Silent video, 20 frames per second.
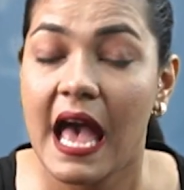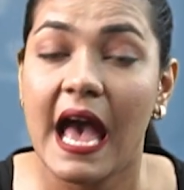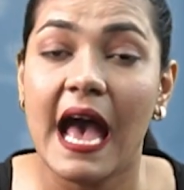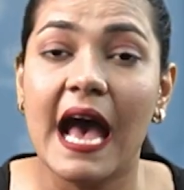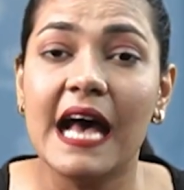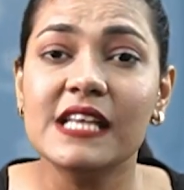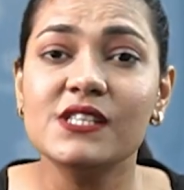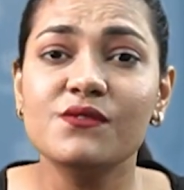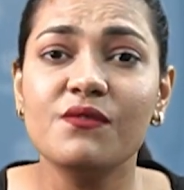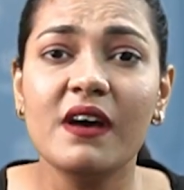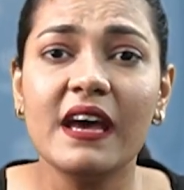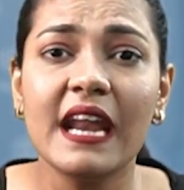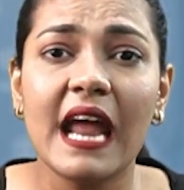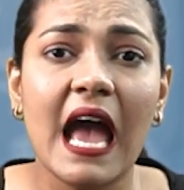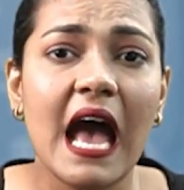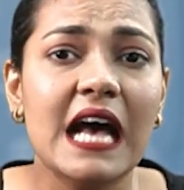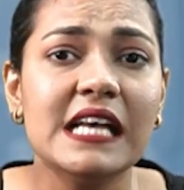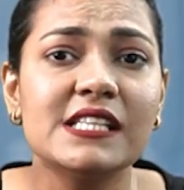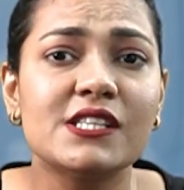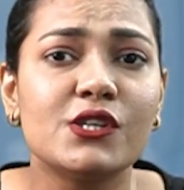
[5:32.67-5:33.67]
As far
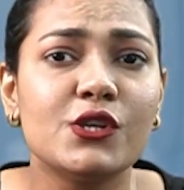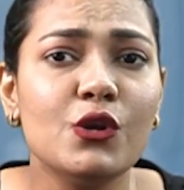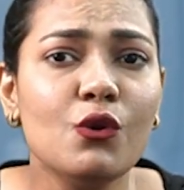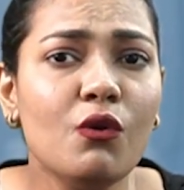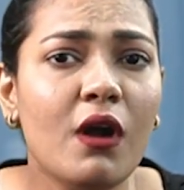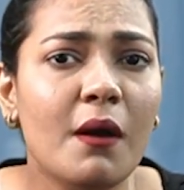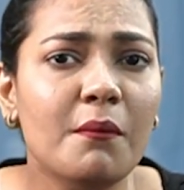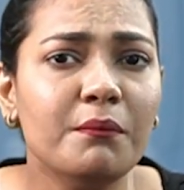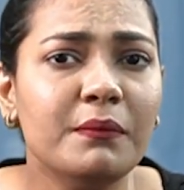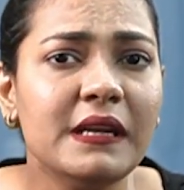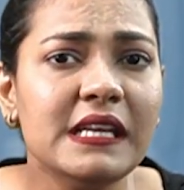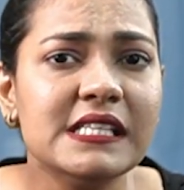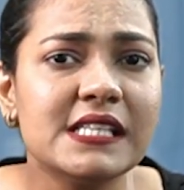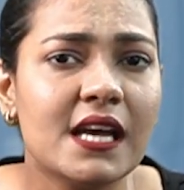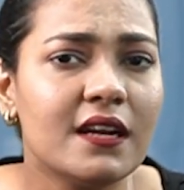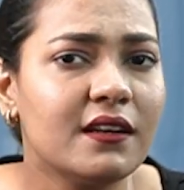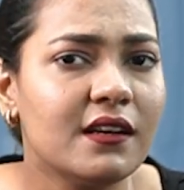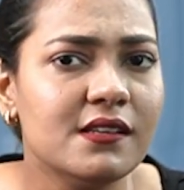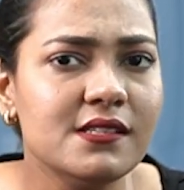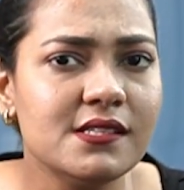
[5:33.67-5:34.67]
as new companies
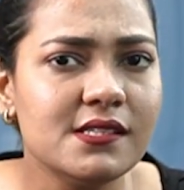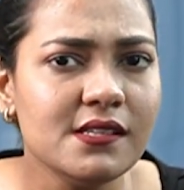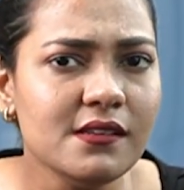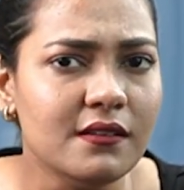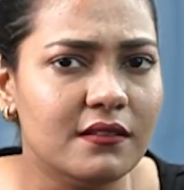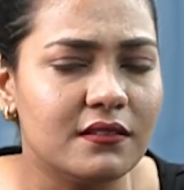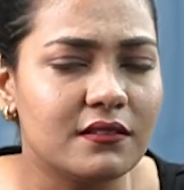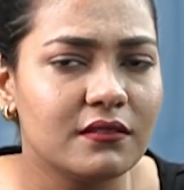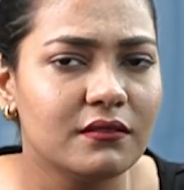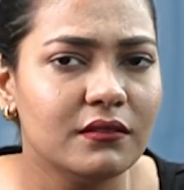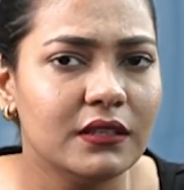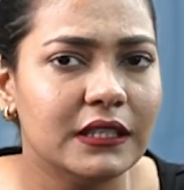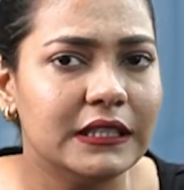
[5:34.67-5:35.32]
are concerned,